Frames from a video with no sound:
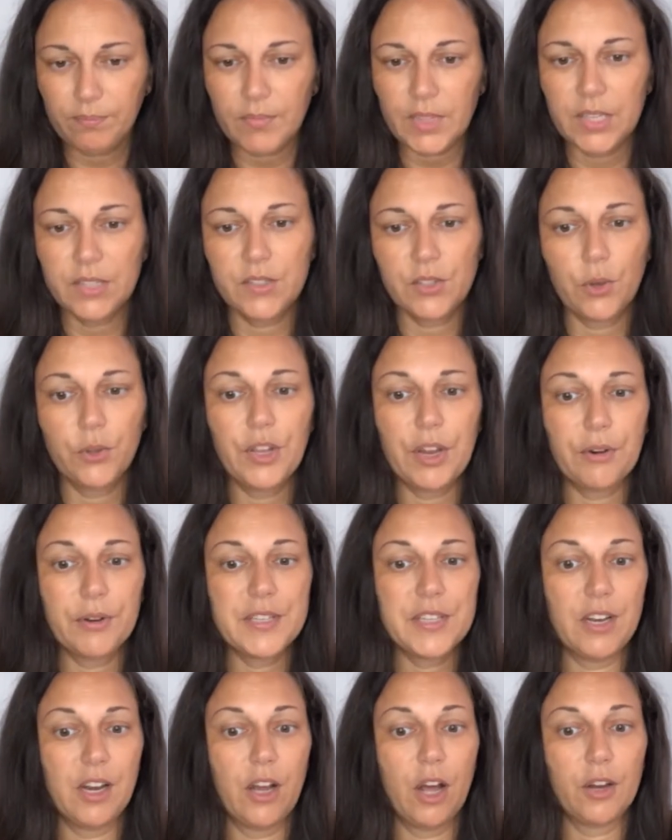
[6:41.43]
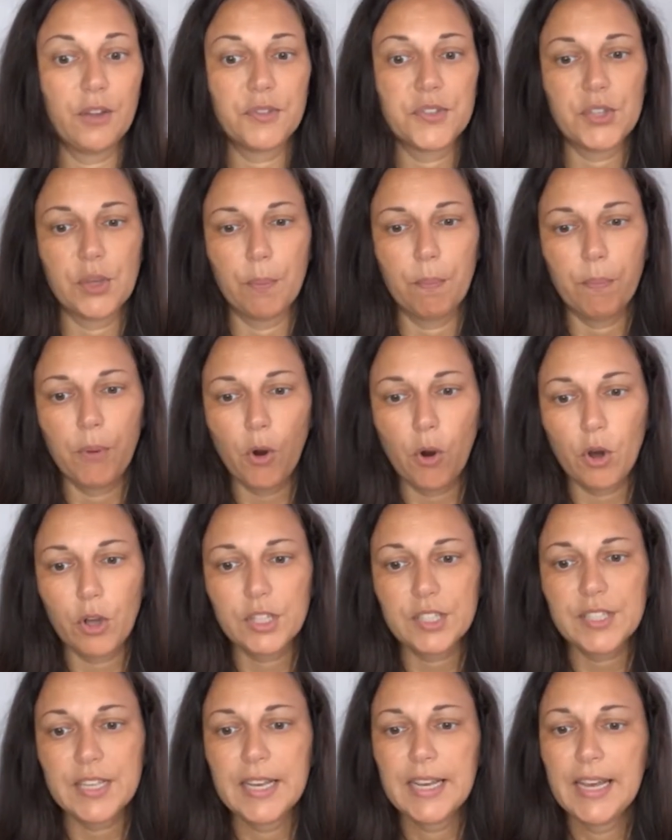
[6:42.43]
So there is a lot of
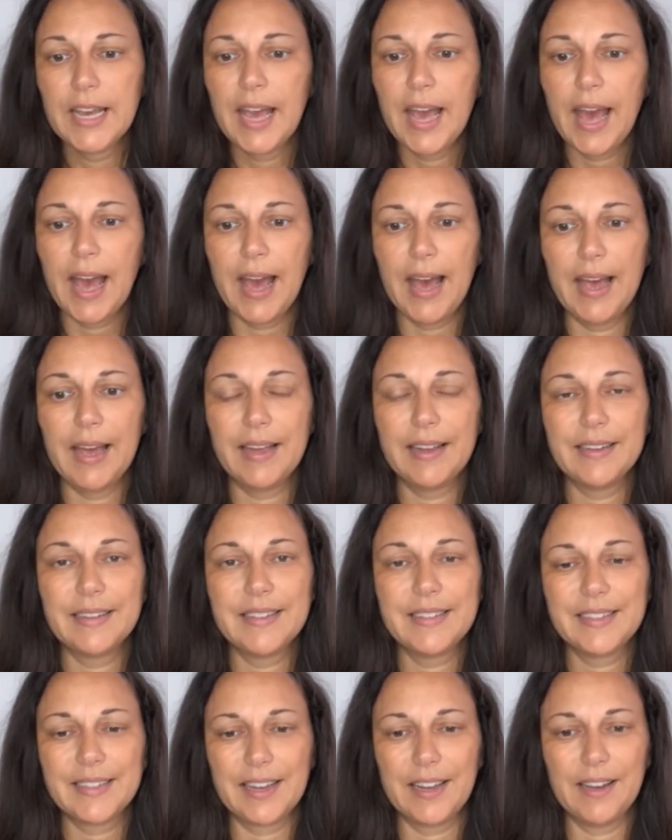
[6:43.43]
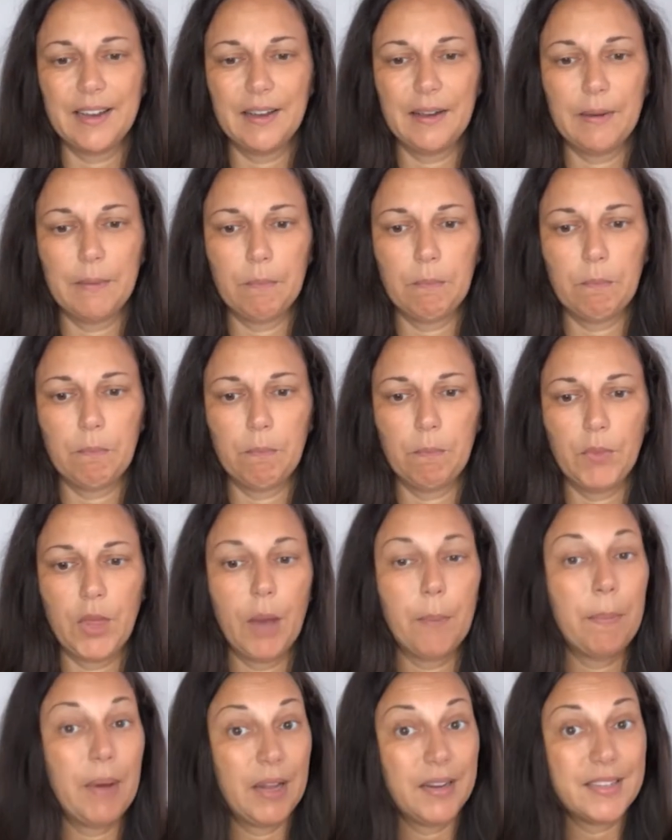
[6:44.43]
support and um,
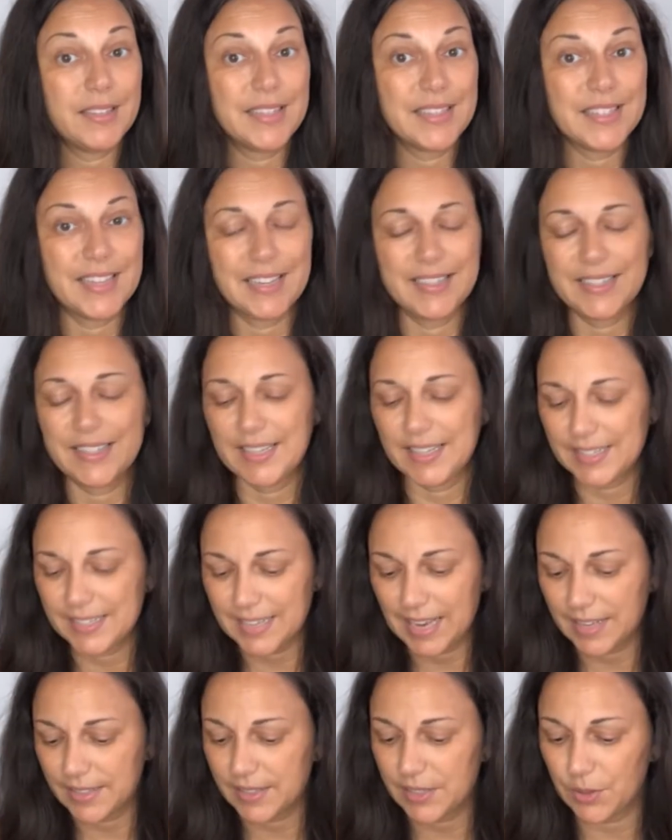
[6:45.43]
abundance and success.